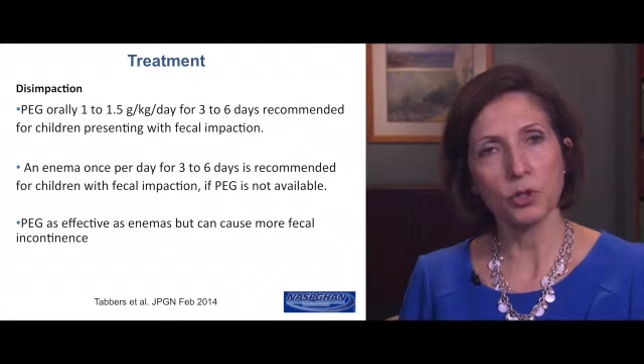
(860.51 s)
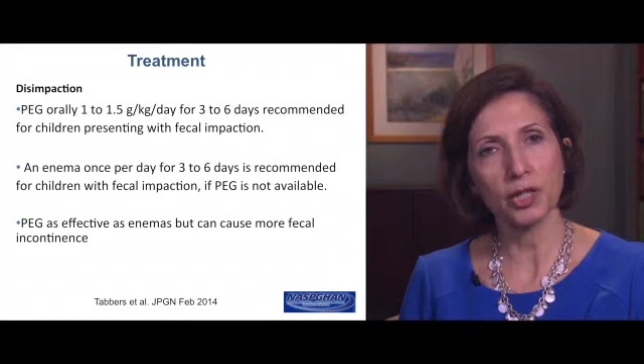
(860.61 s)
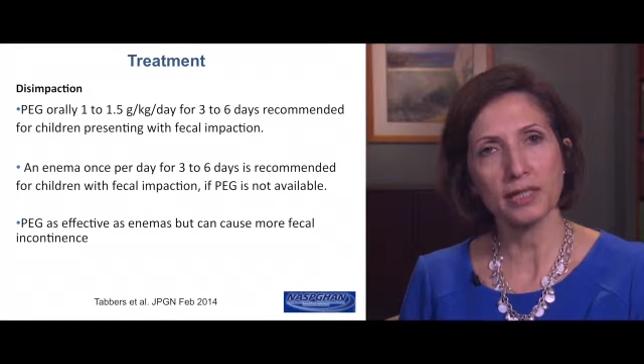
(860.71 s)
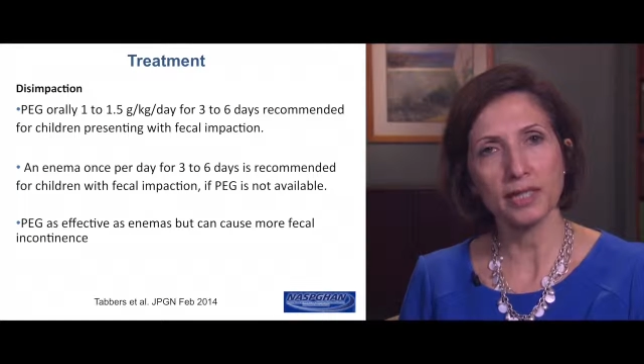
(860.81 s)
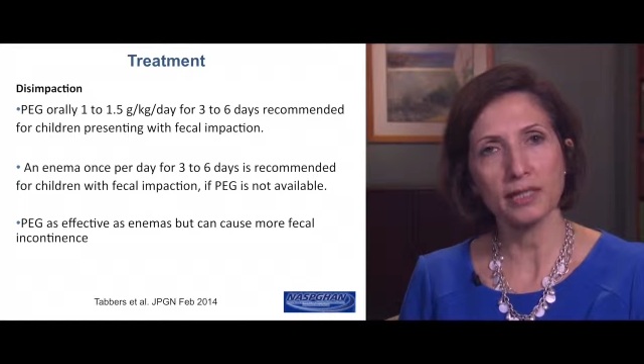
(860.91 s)
or
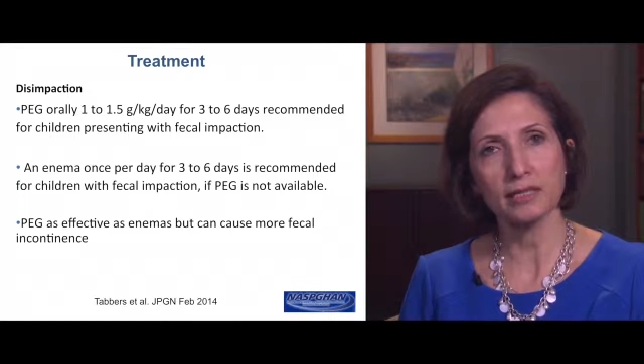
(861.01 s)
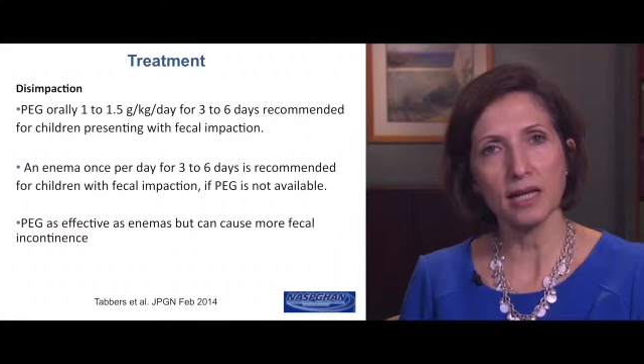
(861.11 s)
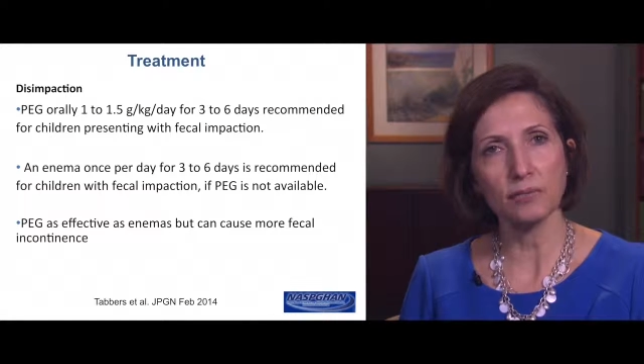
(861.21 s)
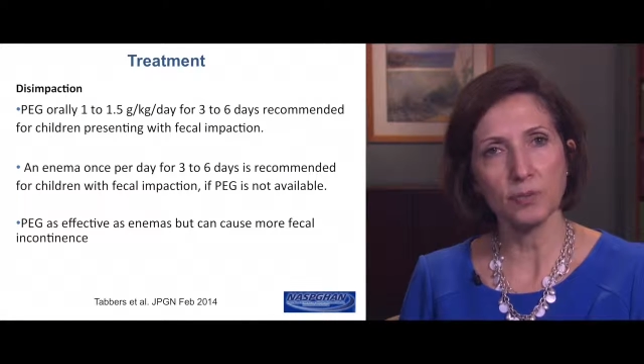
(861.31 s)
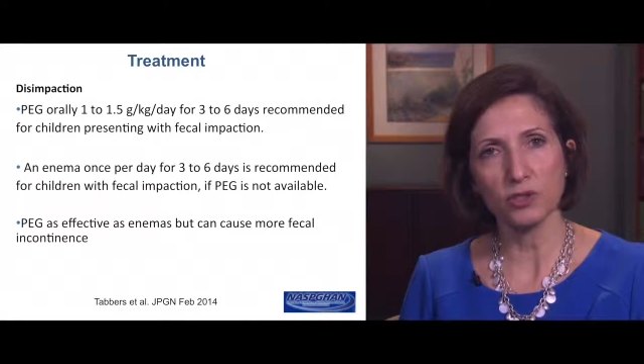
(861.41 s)
rectal
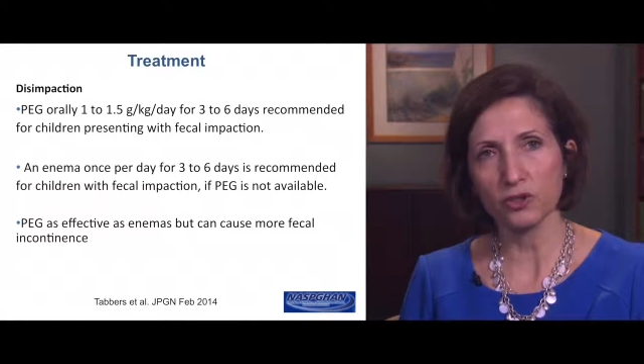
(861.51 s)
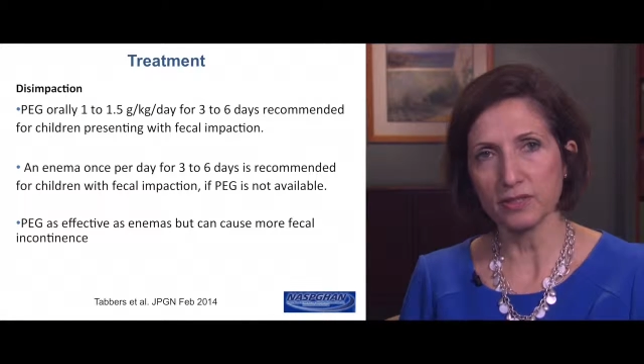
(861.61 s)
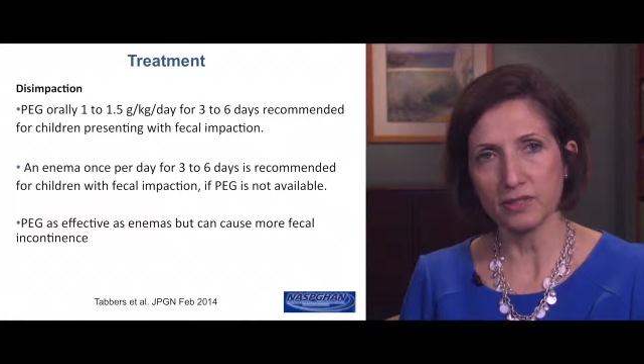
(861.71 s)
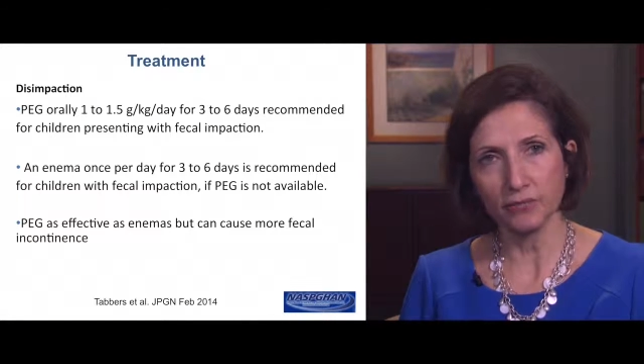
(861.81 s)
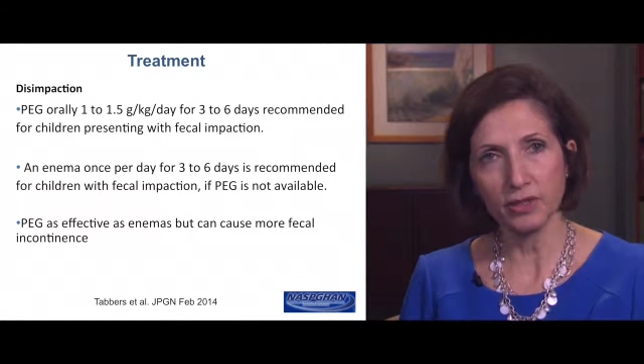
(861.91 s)
exam, patient
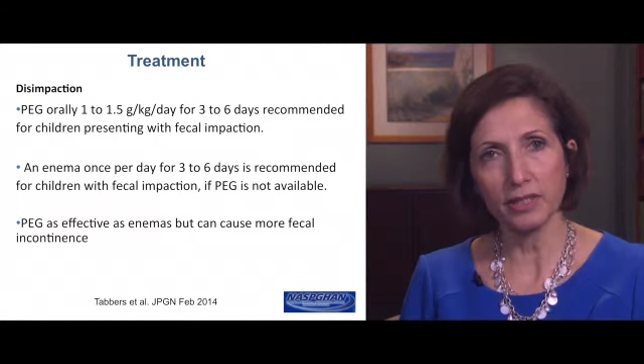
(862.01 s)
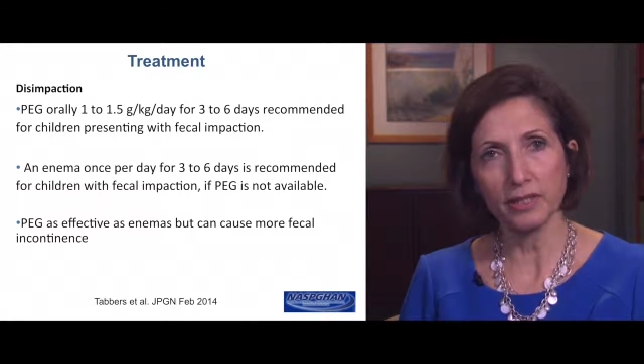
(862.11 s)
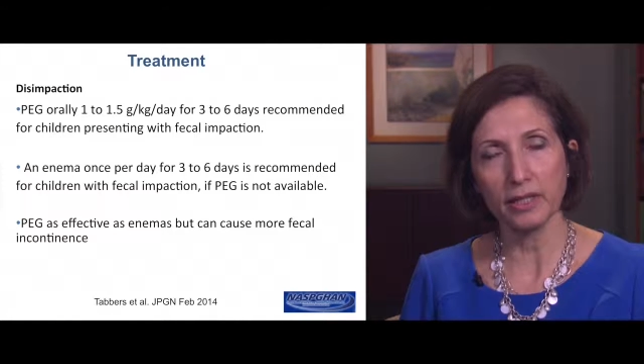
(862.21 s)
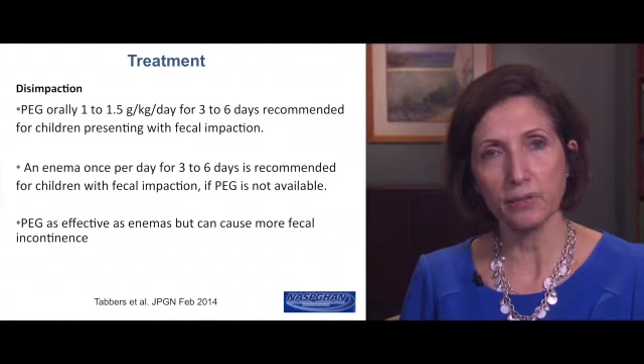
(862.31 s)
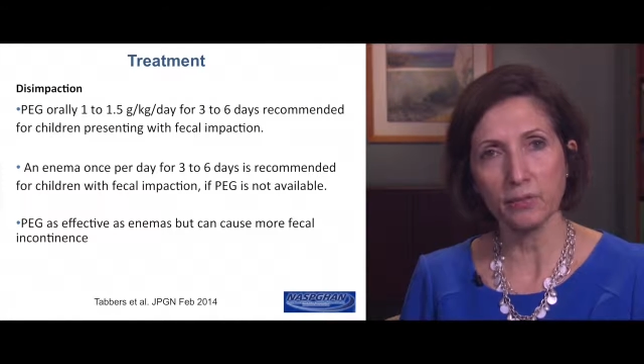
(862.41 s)
is
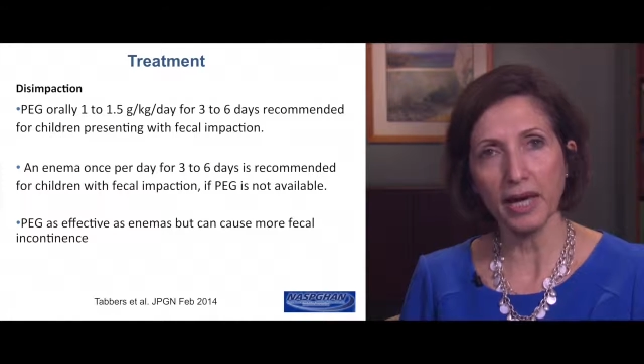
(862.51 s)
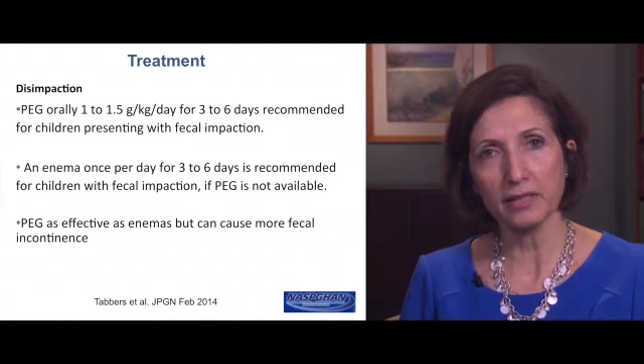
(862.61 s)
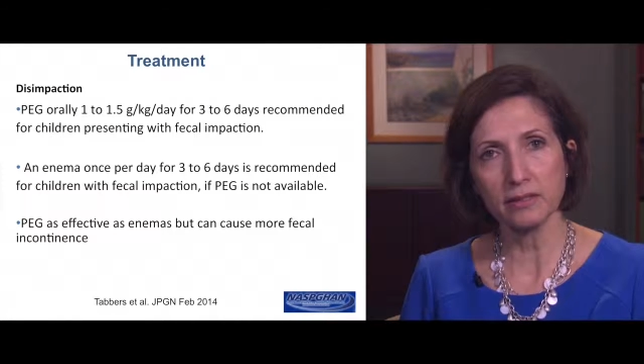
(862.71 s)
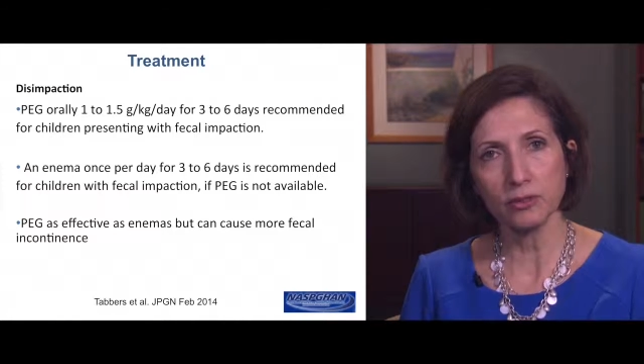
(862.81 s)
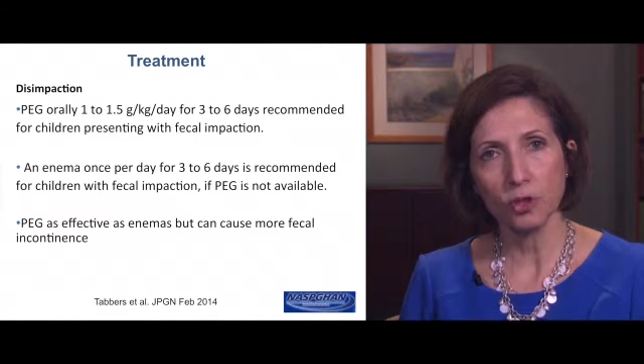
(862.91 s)
definitely
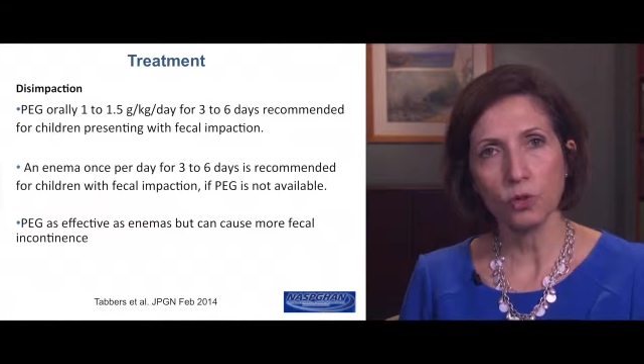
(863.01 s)
impacted,